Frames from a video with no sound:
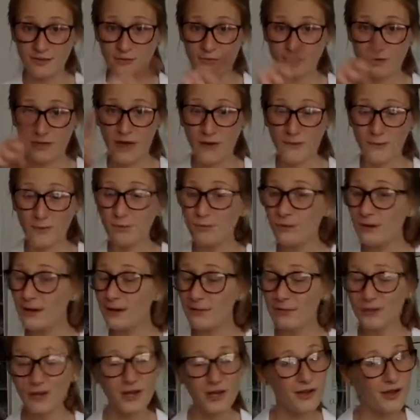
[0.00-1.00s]
that
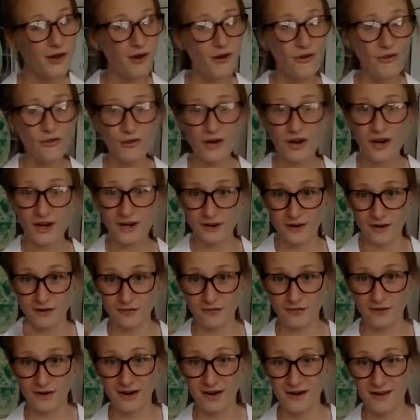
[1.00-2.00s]
repeat over and
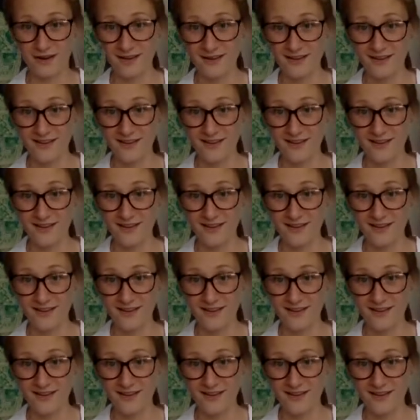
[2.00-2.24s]
over